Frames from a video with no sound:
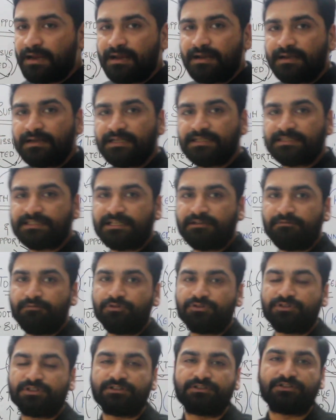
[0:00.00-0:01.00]

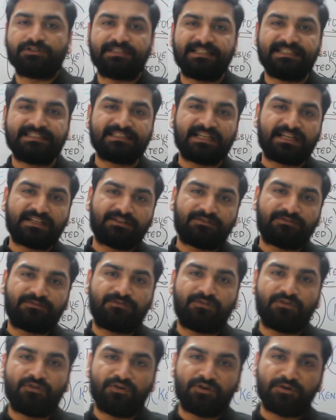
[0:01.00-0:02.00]
distribution. So these are the
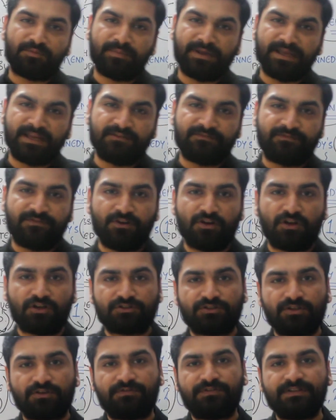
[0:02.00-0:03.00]
4 main
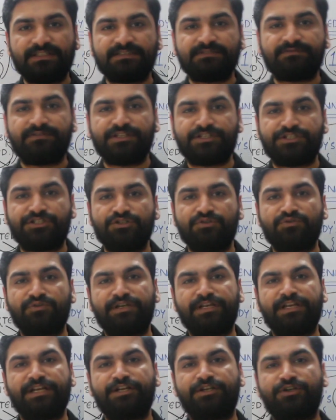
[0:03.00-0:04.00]
philosophies which you
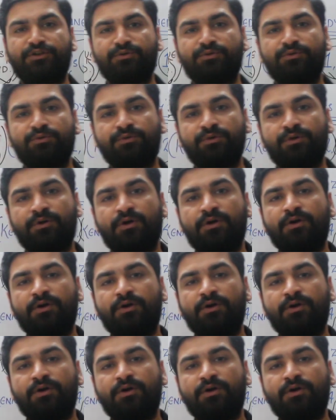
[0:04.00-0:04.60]
need to